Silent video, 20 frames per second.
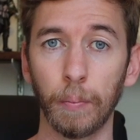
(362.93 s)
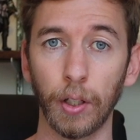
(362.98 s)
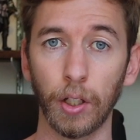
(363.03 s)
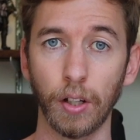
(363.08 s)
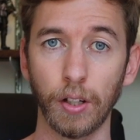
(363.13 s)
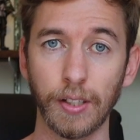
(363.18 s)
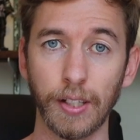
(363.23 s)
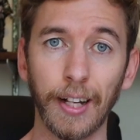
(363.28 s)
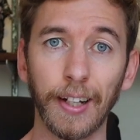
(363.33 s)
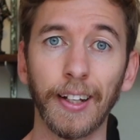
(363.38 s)

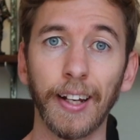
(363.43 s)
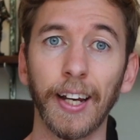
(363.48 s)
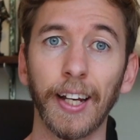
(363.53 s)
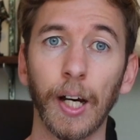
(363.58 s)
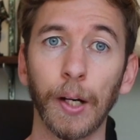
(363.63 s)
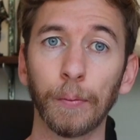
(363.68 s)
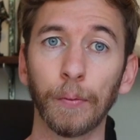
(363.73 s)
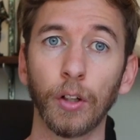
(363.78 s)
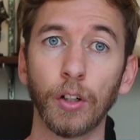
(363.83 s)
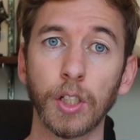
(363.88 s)
because they take
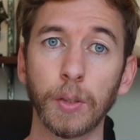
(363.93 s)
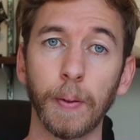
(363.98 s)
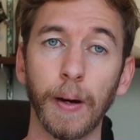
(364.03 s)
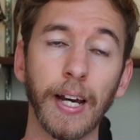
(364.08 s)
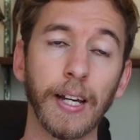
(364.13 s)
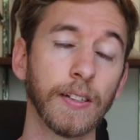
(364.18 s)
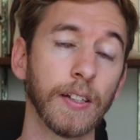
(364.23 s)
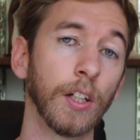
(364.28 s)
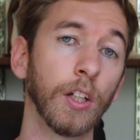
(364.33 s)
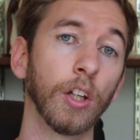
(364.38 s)
up no
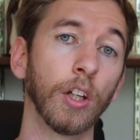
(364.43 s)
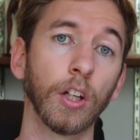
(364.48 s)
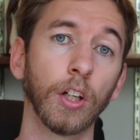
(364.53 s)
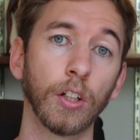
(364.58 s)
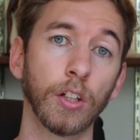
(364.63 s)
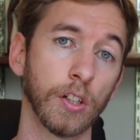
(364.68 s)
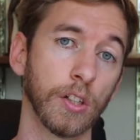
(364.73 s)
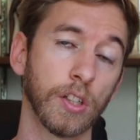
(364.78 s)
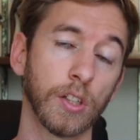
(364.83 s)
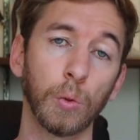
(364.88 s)
space and you
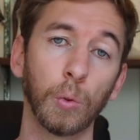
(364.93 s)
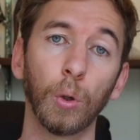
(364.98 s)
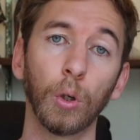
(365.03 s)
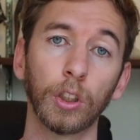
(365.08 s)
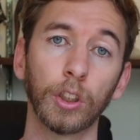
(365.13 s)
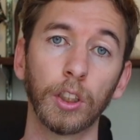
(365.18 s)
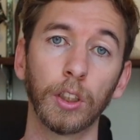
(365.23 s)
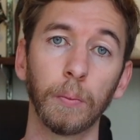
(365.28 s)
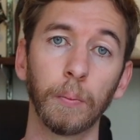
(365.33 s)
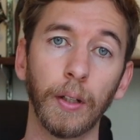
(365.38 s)
can just
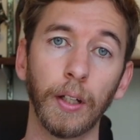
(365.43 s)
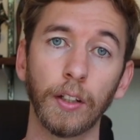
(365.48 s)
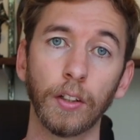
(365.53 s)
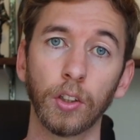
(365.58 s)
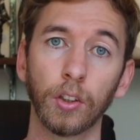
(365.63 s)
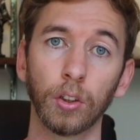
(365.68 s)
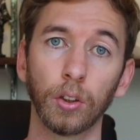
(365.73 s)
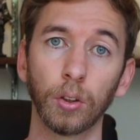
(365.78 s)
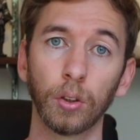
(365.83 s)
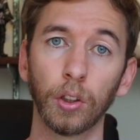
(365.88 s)
squash them
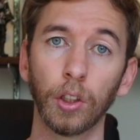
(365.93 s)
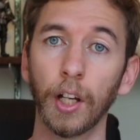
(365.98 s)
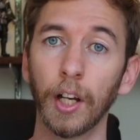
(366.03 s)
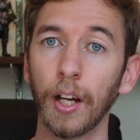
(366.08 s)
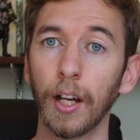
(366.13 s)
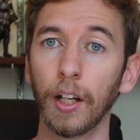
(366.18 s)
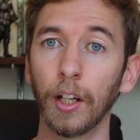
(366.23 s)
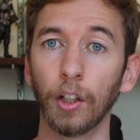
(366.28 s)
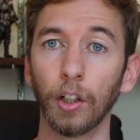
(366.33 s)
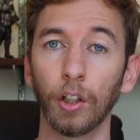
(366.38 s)
into,
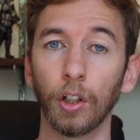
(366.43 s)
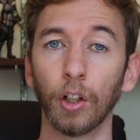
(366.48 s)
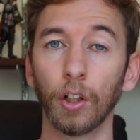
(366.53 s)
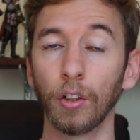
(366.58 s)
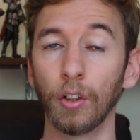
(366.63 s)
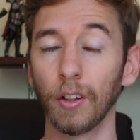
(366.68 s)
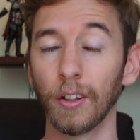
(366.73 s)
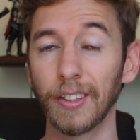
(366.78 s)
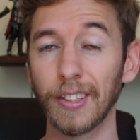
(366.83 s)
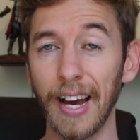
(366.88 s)
you know,
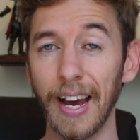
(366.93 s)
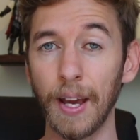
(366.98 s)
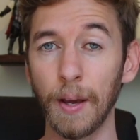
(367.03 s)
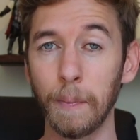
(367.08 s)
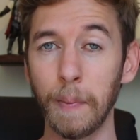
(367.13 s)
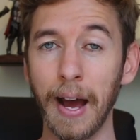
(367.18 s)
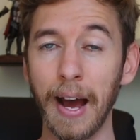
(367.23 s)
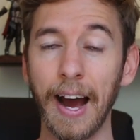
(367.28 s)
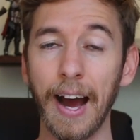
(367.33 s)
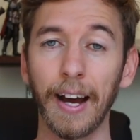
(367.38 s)
your day
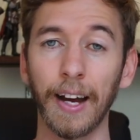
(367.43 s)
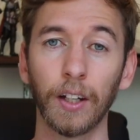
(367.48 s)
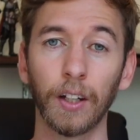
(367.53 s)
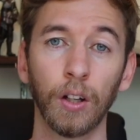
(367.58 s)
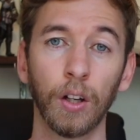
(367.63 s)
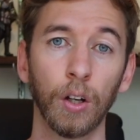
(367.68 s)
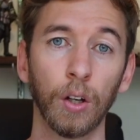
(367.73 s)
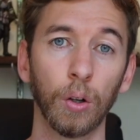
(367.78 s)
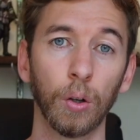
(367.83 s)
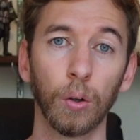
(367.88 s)
pack
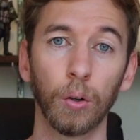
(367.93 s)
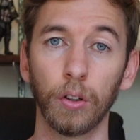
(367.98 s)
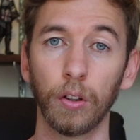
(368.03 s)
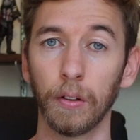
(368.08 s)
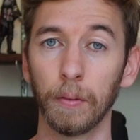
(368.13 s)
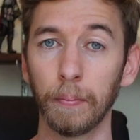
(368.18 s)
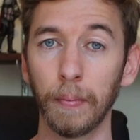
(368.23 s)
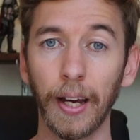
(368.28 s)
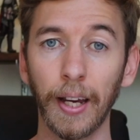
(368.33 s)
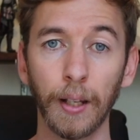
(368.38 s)
or
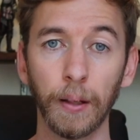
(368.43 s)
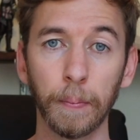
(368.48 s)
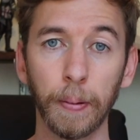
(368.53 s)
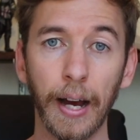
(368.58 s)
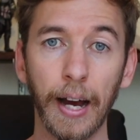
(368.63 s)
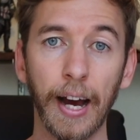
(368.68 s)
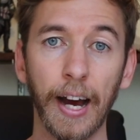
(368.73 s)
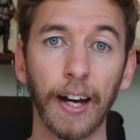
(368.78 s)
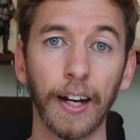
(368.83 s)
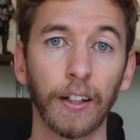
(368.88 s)
your main
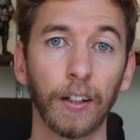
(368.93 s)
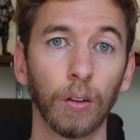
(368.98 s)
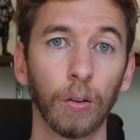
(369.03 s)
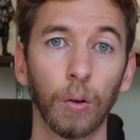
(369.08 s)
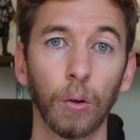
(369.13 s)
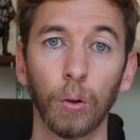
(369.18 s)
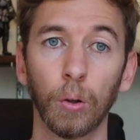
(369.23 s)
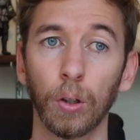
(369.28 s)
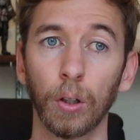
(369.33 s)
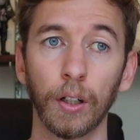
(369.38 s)
pack,
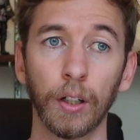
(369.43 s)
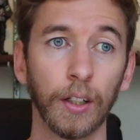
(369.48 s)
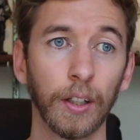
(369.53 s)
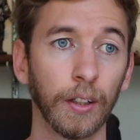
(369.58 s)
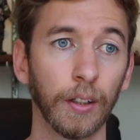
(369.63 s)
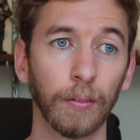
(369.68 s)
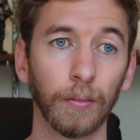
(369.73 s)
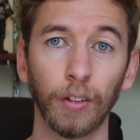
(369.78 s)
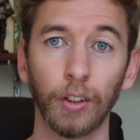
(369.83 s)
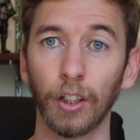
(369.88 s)
or,
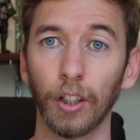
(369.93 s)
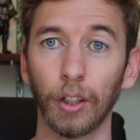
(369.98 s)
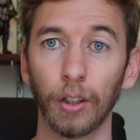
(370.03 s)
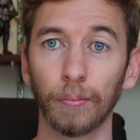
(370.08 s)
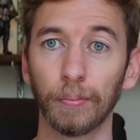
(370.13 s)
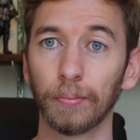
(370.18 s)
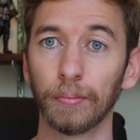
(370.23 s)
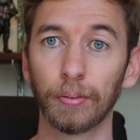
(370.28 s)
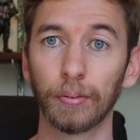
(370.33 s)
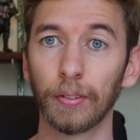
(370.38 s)
you
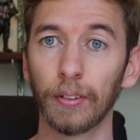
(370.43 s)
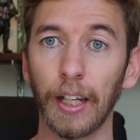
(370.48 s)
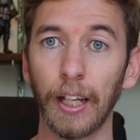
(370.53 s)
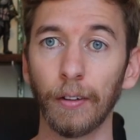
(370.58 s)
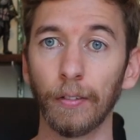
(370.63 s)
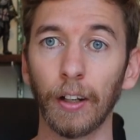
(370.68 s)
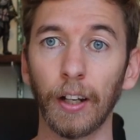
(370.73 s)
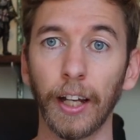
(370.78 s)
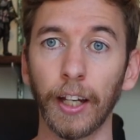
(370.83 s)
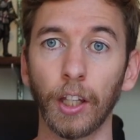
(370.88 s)
know,
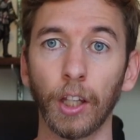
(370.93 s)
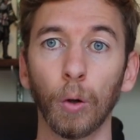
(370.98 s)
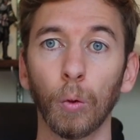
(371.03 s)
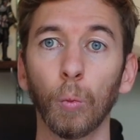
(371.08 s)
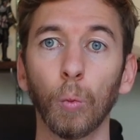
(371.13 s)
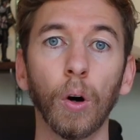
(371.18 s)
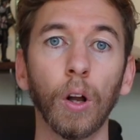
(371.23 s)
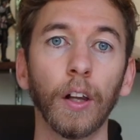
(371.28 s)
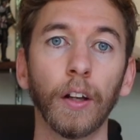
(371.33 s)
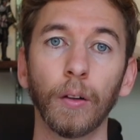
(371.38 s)
even like your
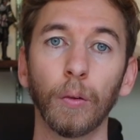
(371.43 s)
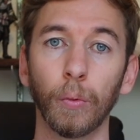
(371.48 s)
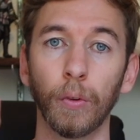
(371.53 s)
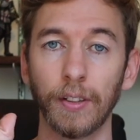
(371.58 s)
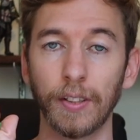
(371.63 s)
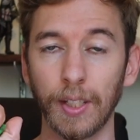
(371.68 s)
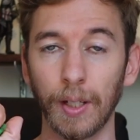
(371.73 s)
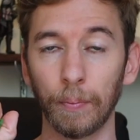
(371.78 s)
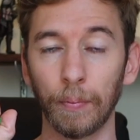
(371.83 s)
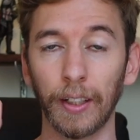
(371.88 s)
wallet
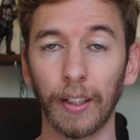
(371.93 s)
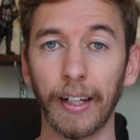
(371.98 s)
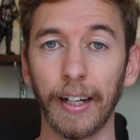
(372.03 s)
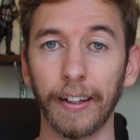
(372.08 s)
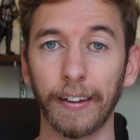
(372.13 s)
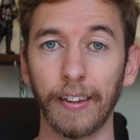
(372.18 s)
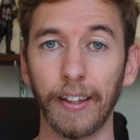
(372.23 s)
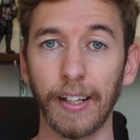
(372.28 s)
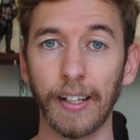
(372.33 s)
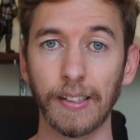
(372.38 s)
with something
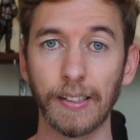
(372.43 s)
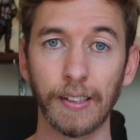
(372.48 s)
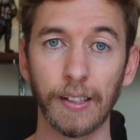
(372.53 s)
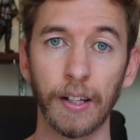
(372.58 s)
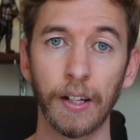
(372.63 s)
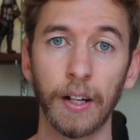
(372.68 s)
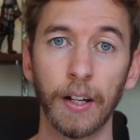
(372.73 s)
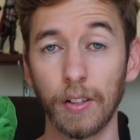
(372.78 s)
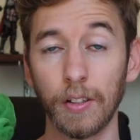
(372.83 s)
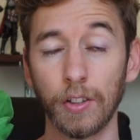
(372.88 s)
like this,
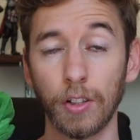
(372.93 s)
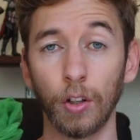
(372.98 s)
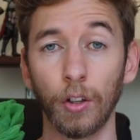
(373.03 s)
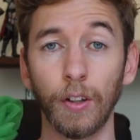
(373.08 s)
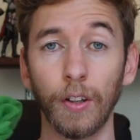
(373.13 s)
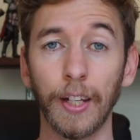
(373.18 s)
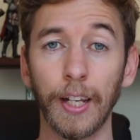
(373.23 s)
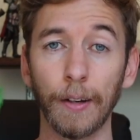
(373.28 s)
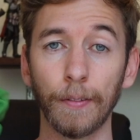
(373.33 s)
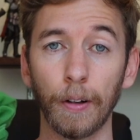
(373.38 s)
so
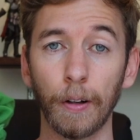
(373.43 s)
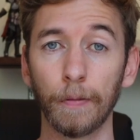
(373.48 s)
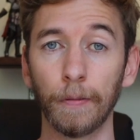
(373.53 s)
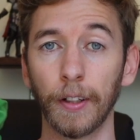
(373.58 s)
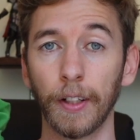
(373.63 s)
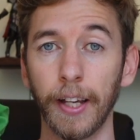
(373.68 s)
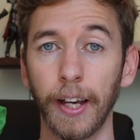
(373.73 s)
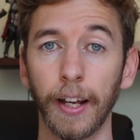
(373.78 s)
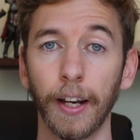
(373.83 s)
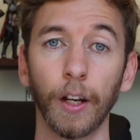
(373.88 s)
you never
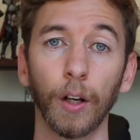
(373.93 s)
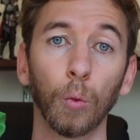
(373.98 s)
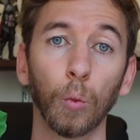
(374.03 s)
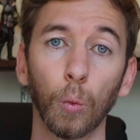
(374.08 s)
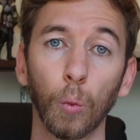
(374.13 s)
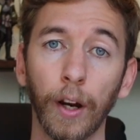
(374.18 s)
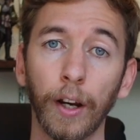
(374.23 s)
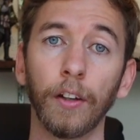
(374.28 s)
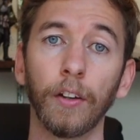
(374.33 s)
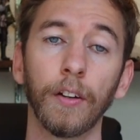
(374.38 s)
forget it
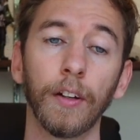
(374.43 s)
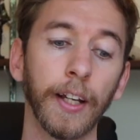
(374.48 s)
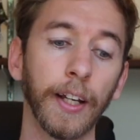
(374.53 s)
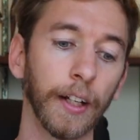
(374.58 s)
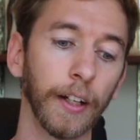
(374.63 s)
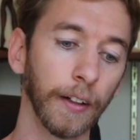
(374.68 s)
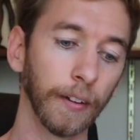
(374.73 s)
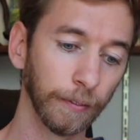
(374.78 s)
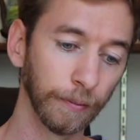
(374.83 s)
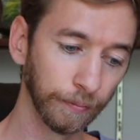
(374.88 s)
when you
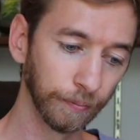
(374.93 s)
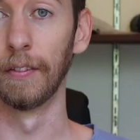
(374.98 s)
need it.